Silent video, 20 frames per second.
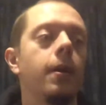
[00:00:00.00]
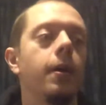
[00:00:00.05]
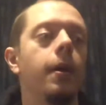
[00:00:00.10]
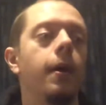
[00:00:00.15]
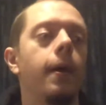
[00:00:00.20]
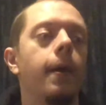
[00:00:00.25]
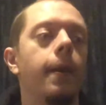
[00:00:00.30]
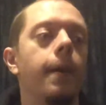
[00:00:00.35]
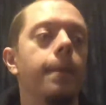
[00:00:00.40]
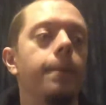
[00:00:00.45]

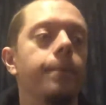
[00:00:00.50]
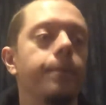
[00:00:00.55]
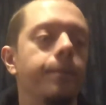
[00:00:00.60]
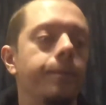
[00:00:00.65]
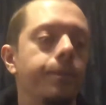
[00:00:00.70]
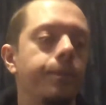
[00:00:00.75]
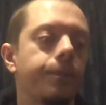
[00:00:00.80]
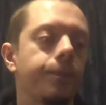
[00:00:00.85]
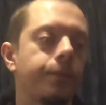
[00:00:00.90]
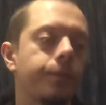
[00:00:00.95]

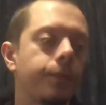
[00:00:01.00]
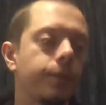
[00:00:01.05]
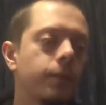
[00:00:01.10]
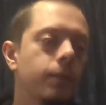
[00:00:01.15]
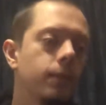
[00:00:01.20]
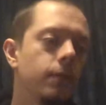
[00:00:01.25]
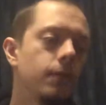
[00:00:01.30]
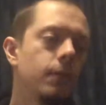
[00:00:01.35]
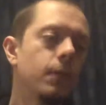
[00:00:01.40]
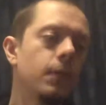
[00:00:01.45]

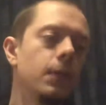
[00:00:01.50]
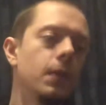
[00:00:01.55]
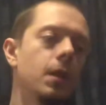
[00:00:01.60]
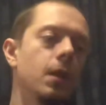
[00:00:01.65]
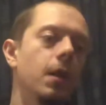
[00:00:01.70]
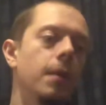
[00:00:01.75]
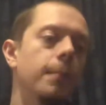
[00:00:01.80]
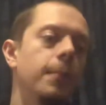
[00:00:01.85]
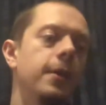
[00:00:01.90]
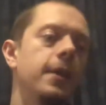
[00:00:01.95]

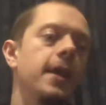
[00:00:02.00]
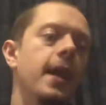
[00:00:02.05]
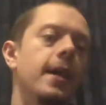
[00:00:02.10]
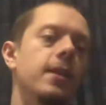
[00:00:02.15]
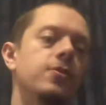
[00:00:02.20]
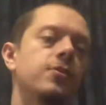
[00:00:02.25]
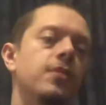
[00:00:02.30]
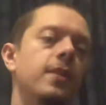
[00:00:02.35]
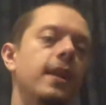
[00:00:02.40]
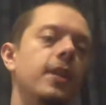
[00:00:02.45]
But yeah,
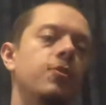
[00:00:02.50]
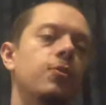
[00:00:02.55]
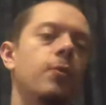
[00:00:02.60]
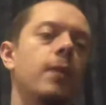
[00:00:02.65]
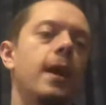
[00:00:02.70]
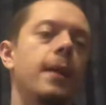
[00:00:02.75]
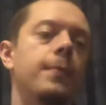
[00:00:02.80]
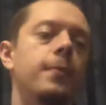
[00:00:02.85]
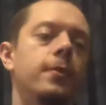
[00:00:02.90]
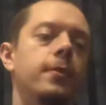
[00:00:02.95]
so that's what
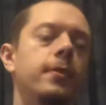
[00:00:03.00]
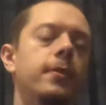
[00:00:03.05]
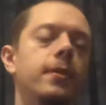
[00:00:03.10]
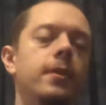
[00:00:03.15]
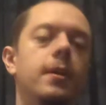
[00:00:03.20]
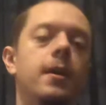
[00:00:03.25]
happened.